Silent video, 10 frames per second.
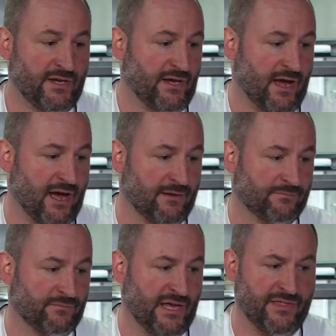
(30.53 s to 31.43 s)

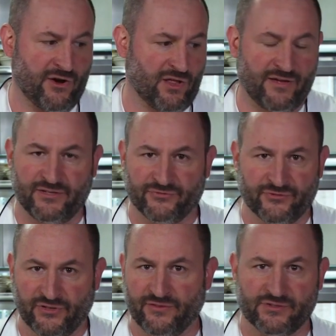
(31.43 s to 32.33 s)
and they all have
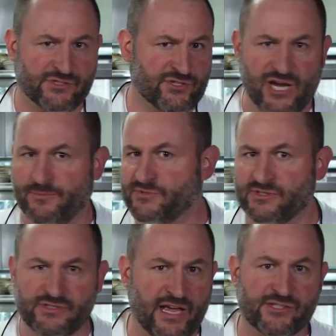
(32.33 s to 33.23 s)
different flavors and shapes
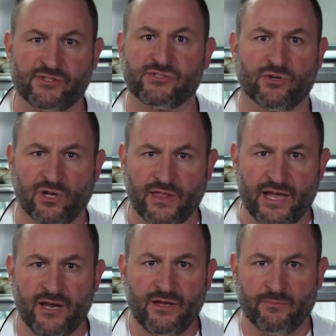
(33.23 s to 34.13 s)
and textures and all
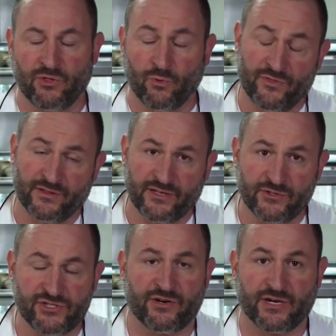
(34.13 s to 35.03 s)
that, but the one thing they
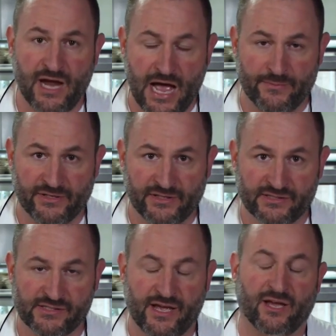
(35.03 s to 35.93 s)
do share in common
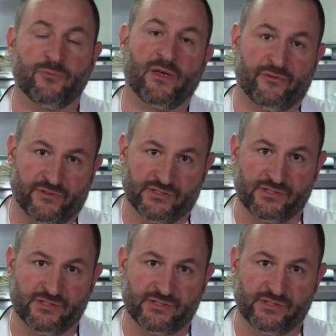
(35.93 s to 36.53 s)
is the health benefits.